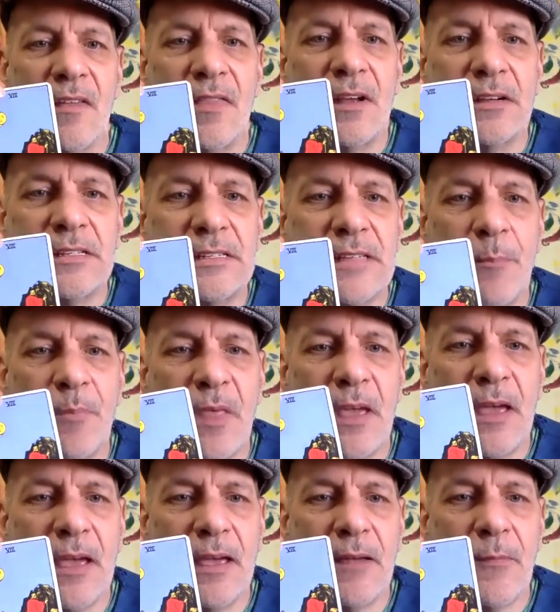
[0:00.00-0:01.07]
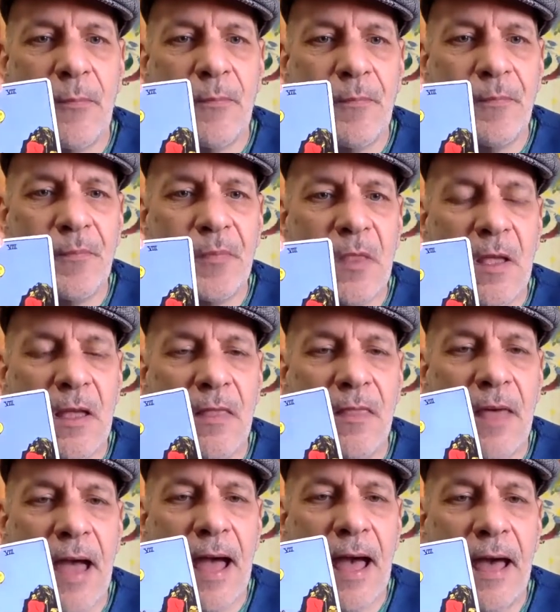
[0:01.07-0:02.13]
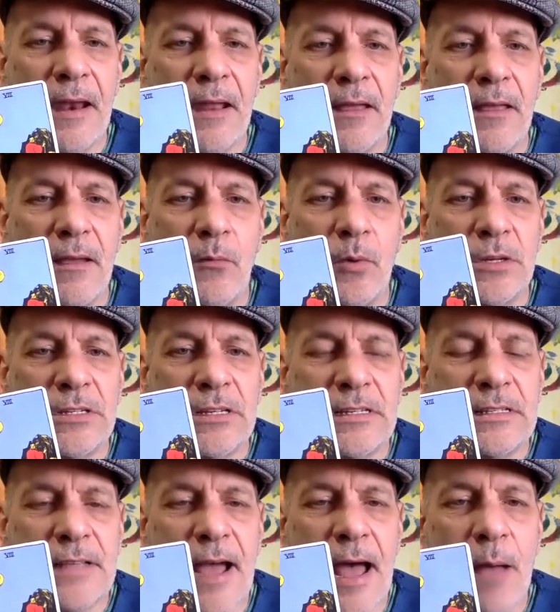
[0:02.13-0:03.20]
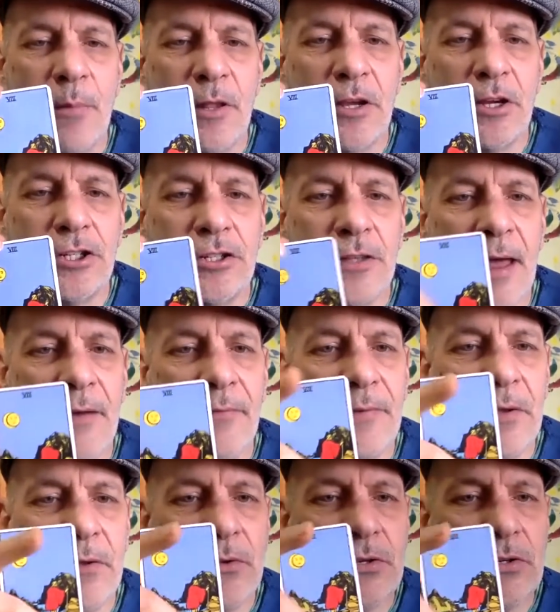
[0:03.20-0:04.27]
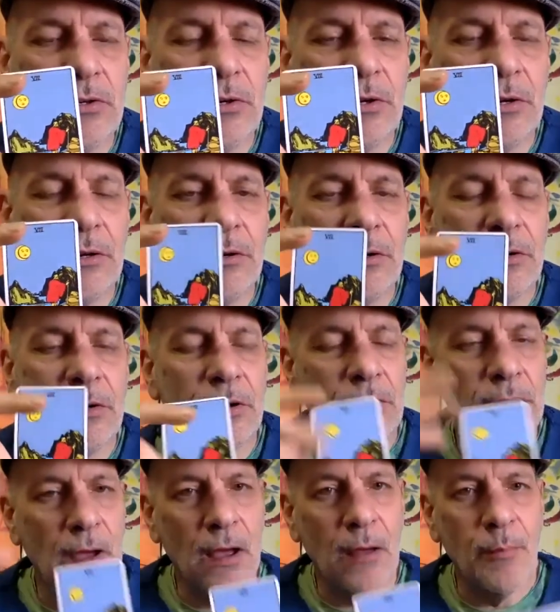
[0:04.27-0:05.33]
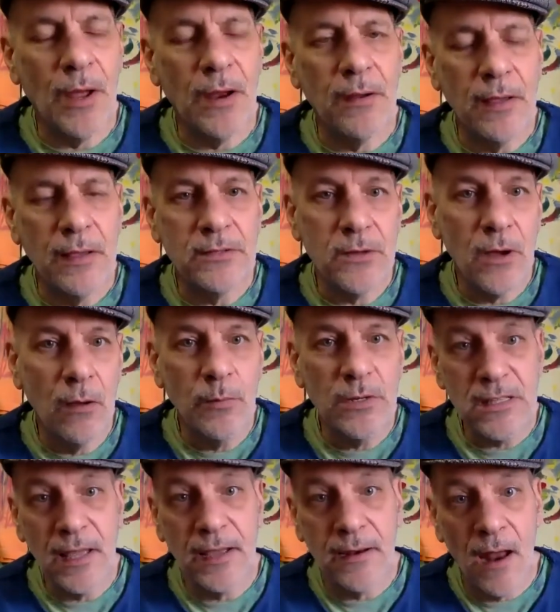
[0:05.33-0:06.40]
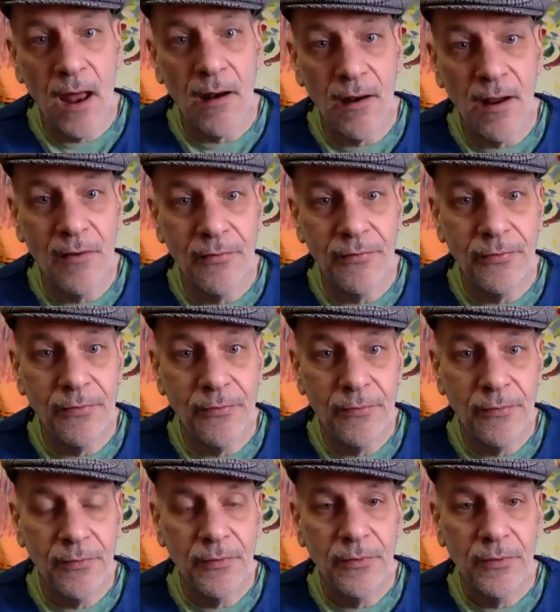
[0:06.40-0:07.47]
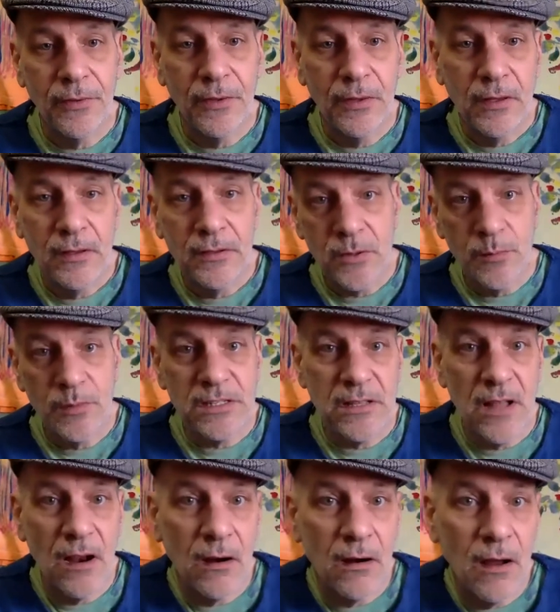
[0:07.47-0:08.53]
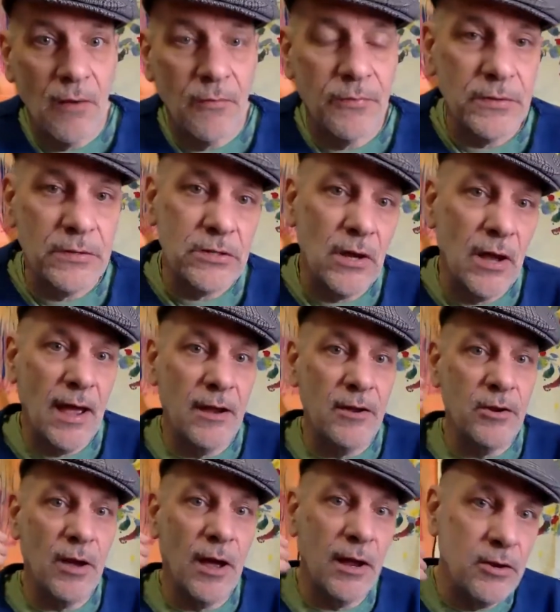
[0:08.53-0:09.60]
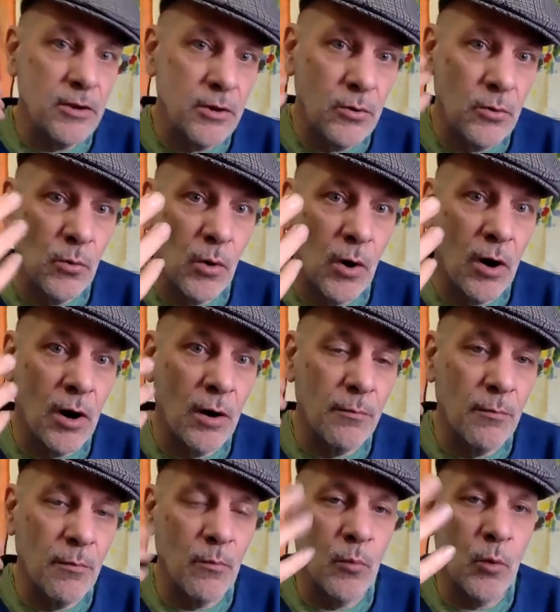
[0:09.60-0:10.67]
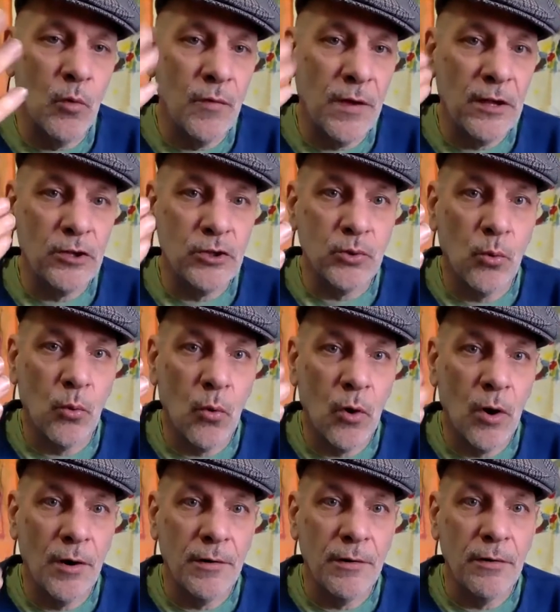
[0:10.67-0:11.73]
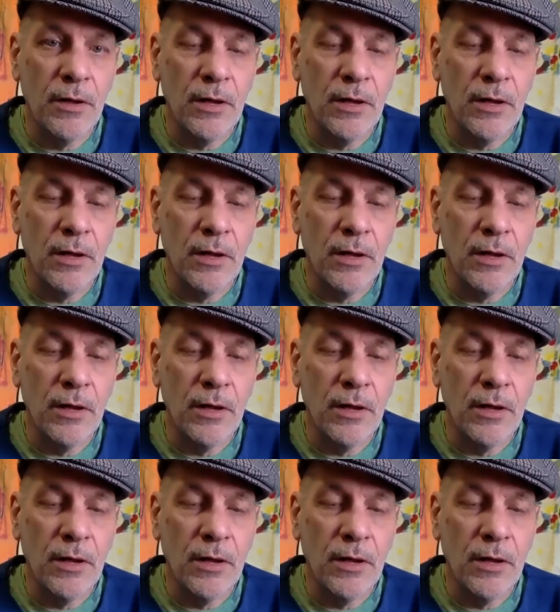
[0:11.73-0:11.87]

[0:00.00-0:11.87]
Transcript: There's something that was established that feels good and da da da, but it's almost like not enough it's almost not enough. So, and and you are moving toward